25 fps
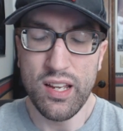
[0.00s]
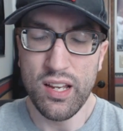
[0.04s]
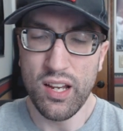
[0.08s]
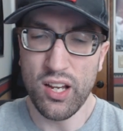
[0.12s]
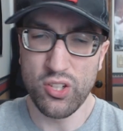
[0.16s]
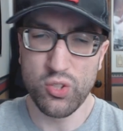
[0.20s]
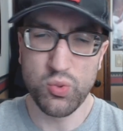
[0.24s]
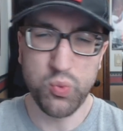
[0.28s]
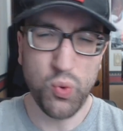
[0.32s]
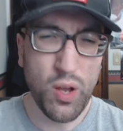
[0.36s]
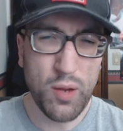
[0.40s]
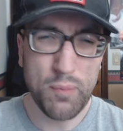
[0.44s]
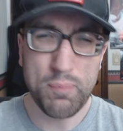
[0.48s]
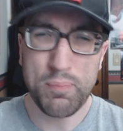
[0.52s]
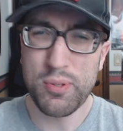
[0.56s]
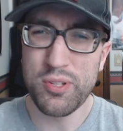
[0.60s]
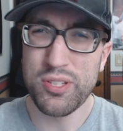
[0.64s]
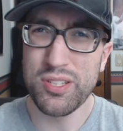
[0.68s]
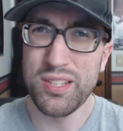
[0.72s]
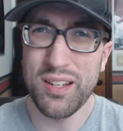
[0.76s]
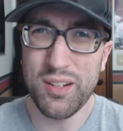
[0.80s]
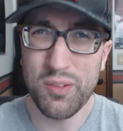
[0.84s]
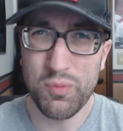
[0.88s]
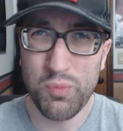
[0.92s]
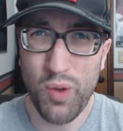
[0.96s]
A
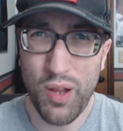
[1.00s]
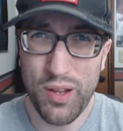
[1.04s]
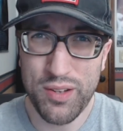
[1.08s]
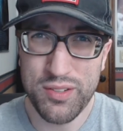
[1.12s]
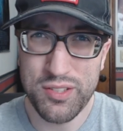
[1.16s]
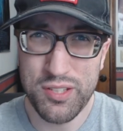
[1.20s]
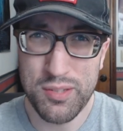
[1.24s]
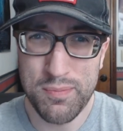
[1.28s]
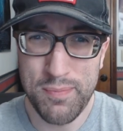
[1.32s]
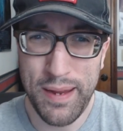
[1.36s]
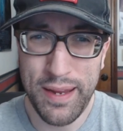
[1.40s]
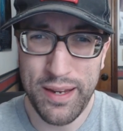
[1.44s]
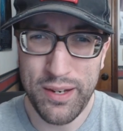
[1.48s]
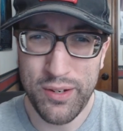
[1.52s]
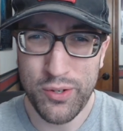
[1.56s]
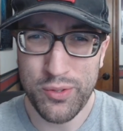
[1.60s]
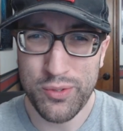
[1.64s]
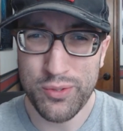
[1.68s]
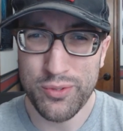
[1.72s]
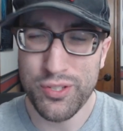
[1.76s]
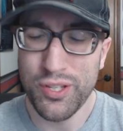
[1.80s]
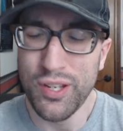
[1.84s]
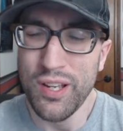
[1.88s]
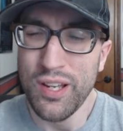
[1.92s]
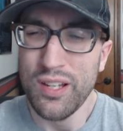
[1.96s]
12% on Rotten
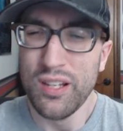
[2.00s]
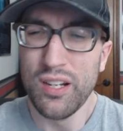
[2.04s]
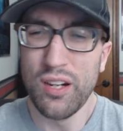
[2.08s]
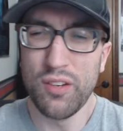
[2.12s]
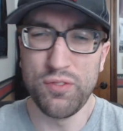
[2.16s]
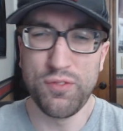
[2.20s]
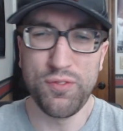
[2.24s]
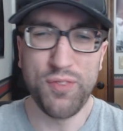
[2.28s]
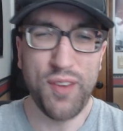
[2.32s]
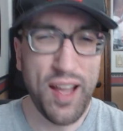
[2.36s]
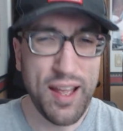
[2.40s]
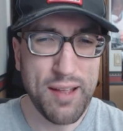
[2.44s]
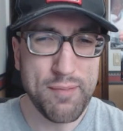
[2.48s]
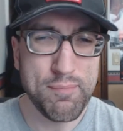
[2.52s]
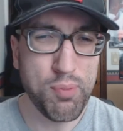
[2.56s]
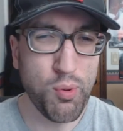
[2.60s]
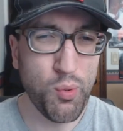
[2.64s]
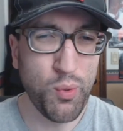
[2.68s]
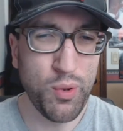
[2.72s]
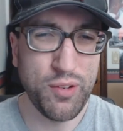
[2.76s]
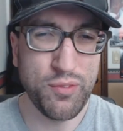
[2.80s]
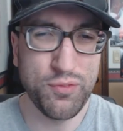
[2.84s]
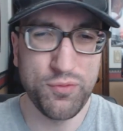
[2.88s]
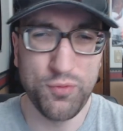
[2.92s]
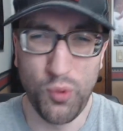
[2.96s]
Tomatoes, a
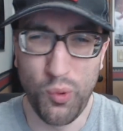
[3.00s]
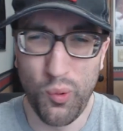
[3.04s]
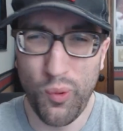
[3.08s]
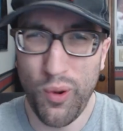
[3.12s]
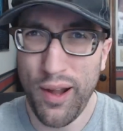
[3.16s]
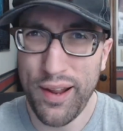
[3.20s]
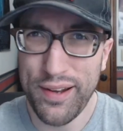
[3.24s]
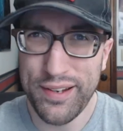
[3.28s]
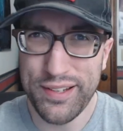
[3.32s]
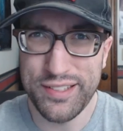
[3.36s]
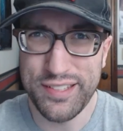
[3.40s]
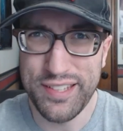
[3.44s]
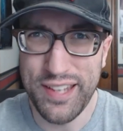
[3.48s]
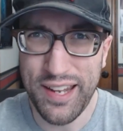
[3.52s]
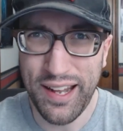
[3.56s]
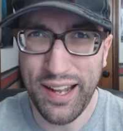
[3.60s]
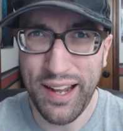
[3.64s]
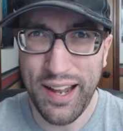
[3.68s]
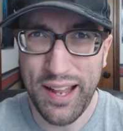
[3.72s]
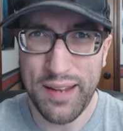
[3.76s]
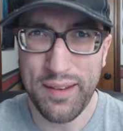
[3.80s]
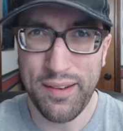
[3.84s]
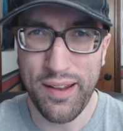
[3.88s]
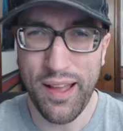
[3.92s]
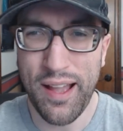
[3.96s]
5.4 out of 10
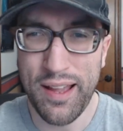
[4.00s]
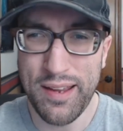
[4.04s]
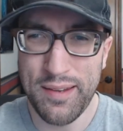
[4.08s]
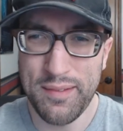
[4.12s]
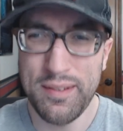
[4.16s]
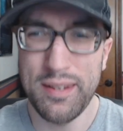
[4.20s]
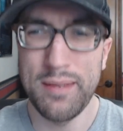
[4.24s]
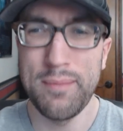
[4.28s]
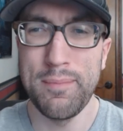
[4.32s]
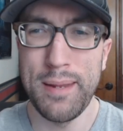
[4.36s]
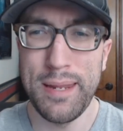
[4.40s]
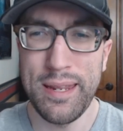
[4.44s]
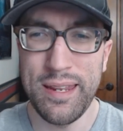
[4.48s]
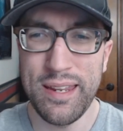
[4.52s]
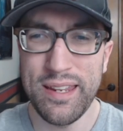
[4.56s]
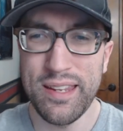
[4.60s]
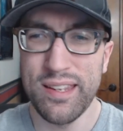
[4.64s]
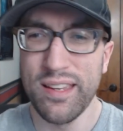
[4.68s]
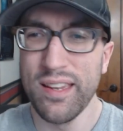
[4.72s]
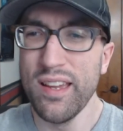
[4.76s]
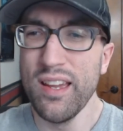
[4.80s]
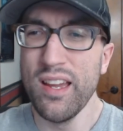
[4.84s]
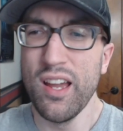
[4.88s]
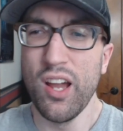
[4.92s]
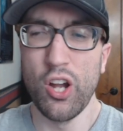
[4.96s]
on IMDb,